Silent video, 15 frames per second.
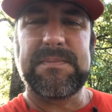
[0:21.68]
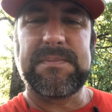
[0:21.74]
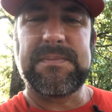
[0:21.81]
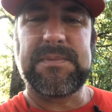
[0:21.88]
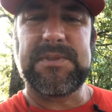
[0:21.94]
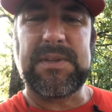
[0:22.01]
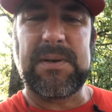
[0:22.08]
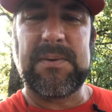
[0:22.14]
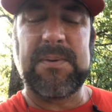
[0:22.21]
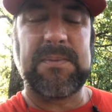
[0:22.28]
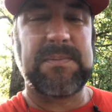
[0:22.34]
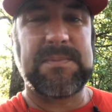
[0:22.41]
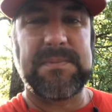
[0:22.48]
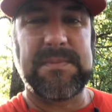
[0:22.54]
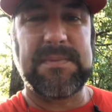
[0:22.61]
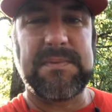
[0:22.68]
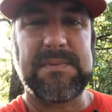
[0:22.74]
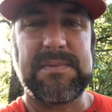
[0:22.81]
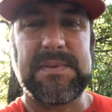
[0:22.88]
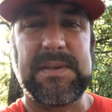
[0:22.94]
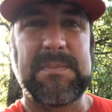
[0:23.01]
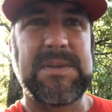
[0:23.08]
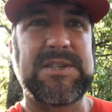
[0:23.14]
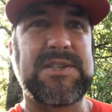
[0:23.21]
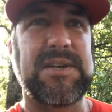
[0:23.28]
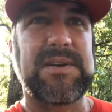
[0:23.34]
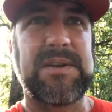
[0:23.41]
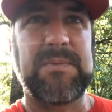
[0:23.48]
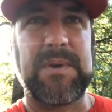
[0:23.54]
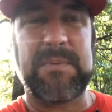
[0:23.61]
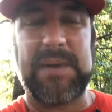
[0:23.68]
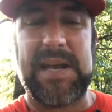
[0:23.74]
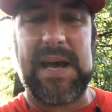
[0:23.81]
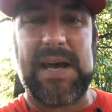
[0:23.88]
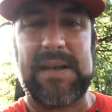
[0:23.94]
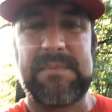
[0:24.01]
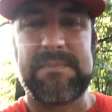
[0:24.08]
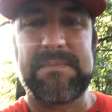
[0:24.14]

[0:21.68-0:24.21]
So let me show you what we got.